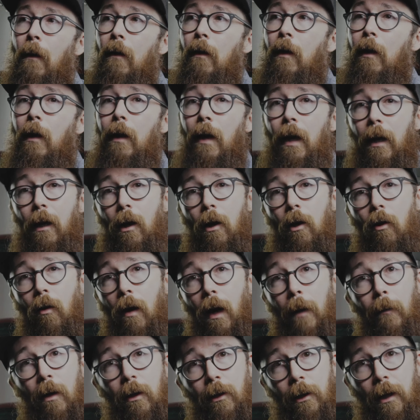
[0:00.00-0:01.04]
Nick
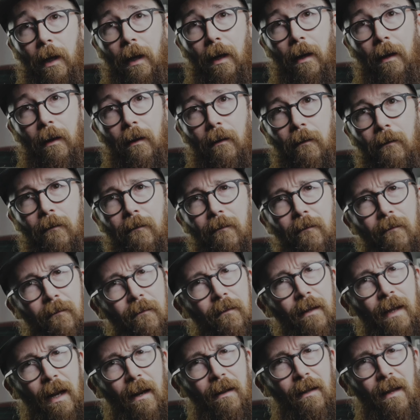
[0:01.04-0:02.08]
Kramerchek,
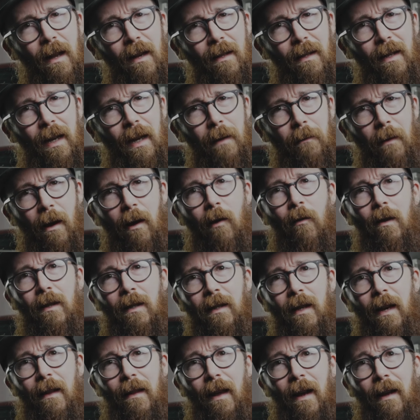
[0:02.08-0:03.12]
is that his last name? How do I
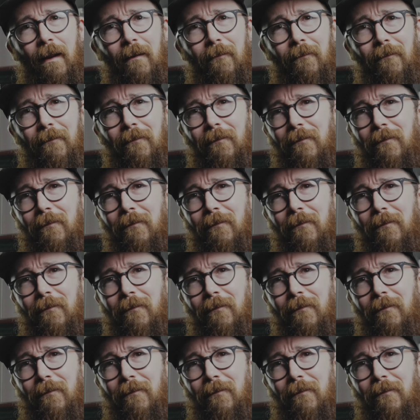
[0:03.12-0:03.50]
say that?